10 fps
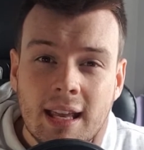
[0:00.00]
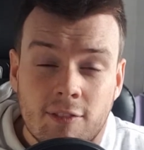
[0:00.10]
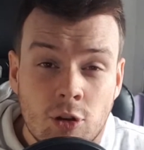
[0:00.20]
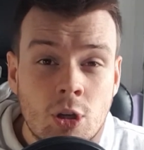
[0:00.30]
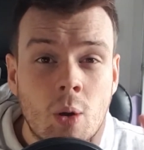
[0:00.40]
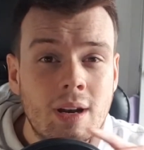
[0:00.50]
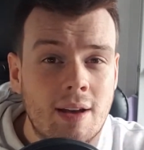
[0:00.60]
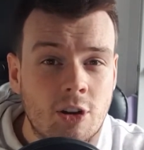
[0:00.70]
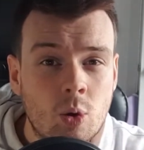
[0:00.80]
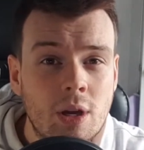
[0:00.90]
if you go and
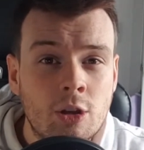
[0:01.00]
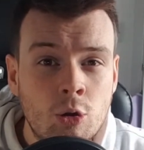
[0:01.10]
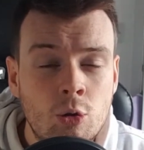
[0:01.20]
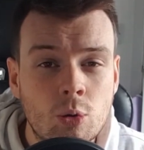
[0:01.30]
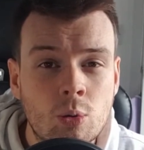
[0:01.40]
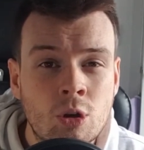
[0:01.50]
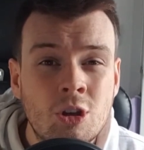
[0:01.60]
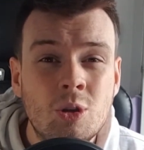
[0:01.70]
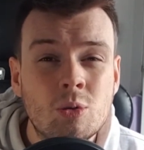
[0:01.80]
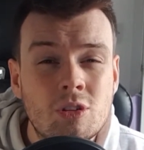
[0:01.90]
have a quick Google,
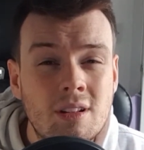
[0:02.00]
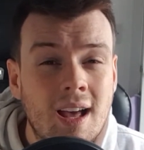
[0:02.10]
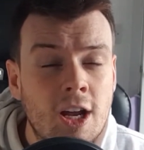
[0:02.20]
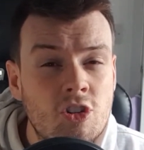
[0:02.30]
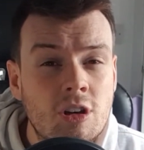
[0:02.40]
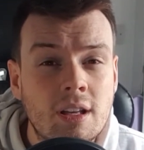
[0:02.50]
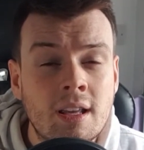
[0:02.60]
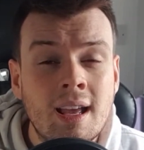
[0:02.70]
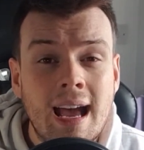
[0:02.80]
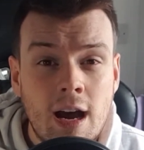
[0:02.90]
you'll see that actually
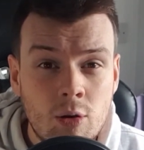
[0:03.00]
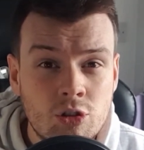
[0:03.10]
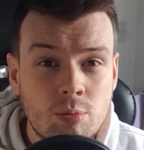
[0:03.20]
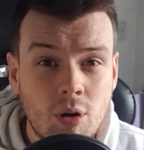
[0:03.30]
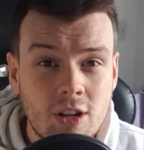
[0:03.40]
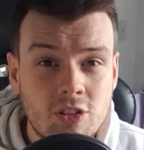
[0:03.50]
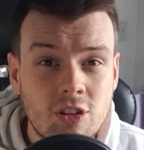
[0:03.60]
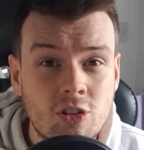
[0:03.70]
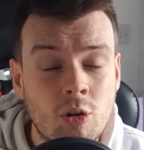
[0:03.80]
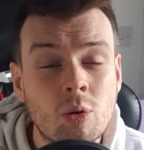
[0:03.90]
house
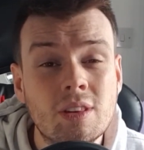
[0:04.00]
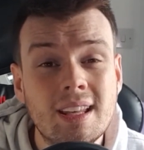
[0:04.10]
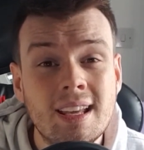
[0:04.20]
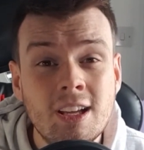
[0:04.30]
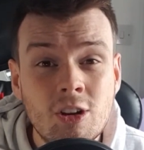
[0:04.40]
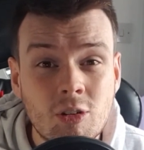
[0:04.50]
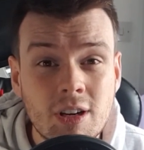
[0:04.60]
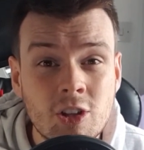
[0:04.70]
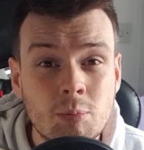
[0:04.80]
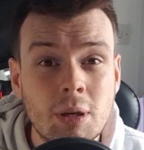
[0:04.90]
prices are on the
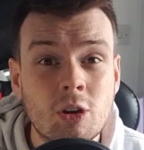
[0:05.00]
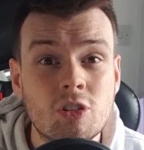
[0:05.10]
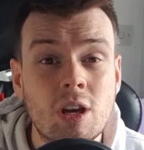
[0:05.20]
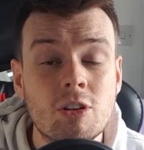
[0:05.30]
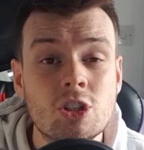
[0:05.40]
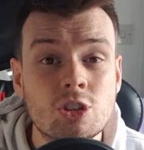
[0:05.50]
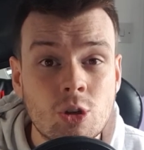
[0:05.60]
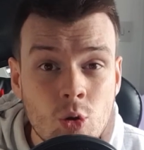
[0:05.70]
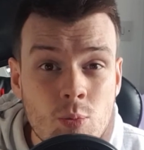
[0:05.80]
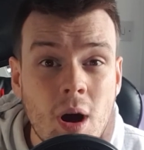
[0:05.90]
increase because there is
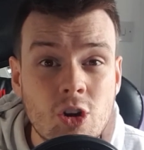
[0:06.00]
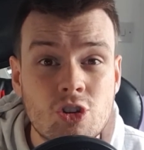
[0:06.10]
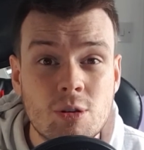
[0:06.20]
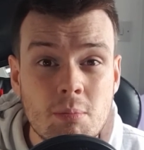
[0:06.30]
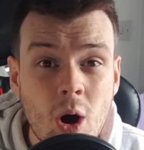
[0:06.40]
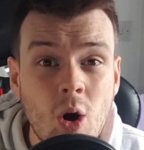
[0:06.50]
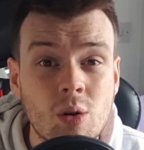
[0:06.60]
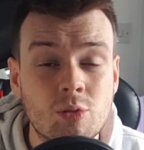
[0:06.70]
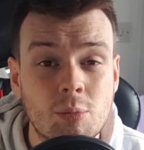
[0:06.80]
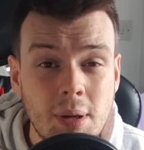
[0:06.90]
so much
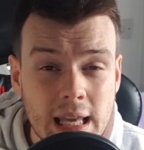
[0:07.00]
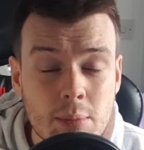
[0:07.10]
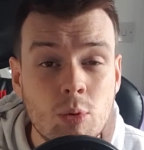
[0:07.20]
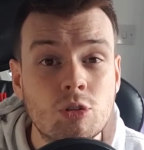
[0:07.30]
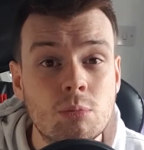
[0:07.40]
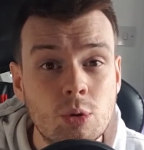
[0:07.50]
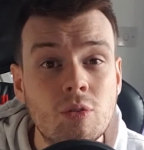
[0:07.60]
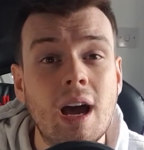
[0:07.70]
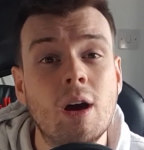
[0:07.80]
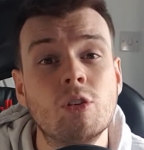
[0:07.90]
demand for people to
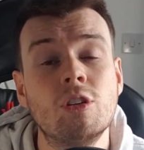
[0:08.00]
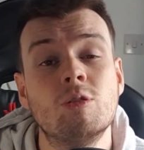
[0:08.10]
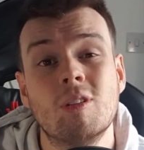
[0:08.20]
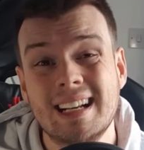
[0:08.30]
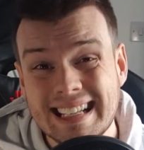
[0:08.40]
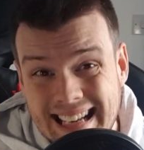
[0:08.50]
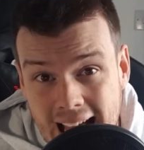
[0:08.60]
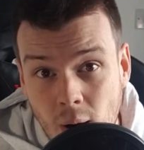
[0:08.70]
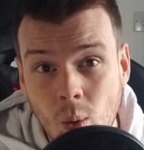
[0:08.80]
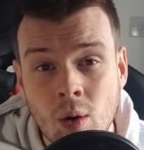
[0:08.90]
move houses right
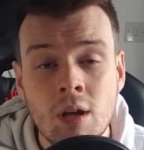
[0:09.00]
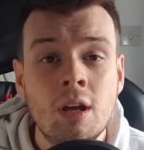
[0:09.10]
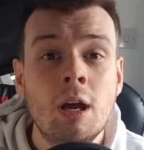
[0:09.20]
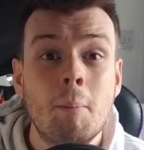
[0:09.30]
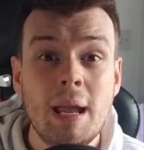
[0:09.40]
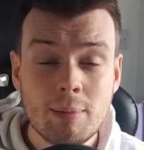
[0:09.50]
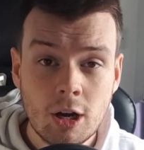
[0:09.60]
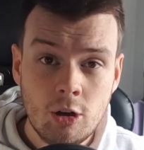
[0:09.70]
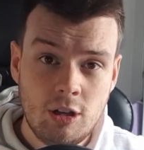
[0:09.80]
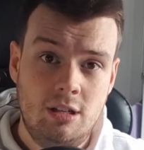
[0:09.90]
now. People
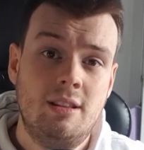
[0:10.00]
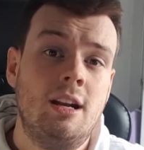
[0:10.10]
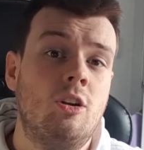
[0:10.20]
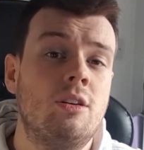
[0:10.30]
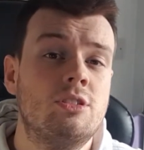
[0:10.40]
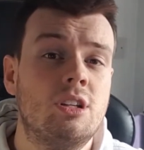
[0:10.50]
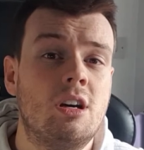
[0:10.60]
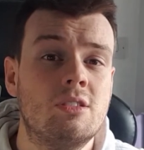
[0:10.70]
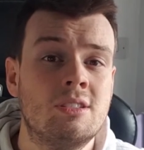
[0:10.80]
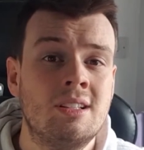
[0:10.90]
are looking at their
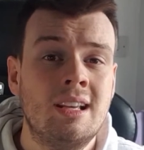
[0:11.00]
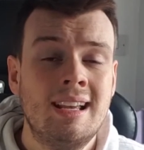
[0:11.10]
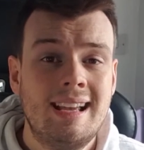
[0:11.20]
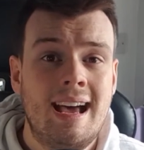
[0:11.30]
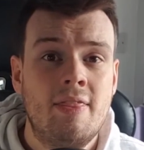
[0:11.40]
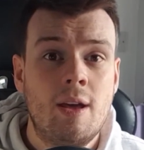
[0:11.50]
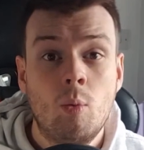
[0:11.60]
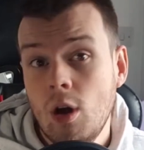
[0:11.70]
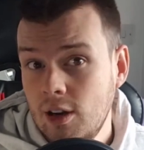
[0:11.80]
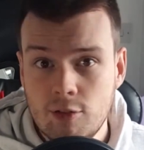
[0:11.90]
lifestyles, and they're
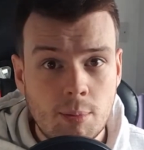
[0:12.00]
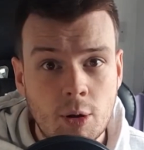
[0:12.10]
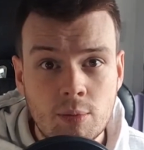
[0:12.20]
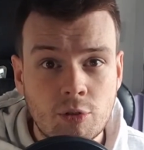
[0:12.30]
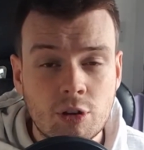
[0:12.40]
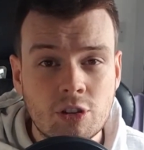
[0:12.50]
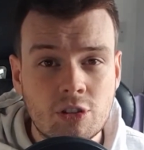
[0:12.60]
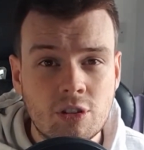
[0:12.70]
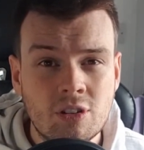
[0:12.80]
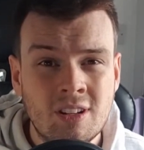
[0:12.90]
working from home, for
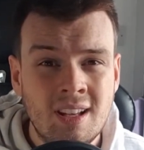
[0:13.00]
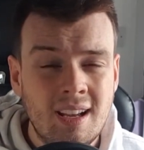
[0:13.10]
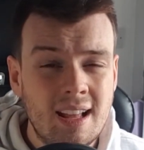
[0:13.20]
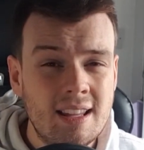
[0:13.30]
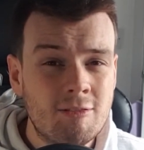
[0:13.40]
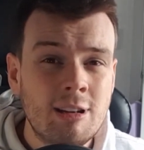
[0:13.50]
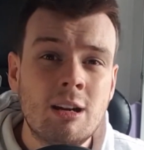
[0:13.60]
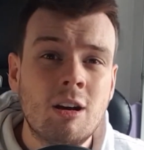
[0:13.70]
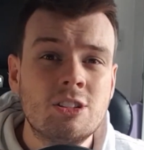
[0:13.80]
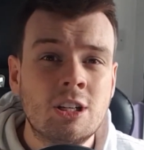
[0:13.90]
instance, and they're
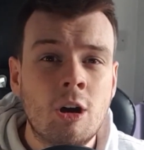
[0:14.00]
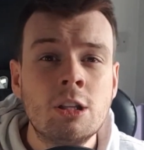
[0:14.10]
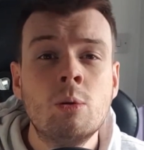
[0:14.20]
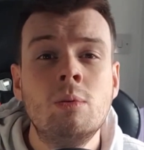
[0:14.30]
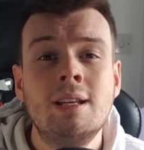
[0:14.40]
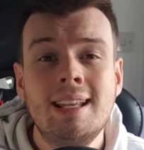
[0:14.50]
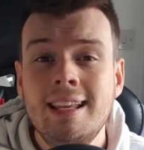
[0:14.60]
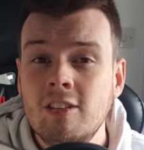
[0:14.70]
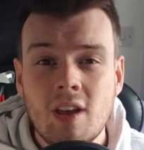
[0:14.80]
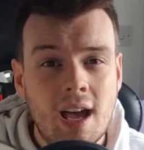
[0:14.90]
realizing, I don't
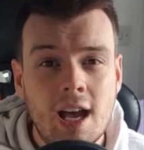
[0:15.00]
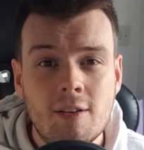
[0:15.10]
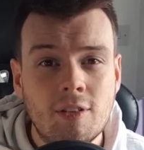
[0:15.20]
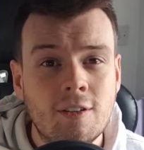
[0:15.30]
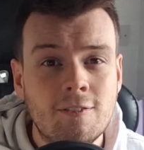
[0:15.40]
need to have a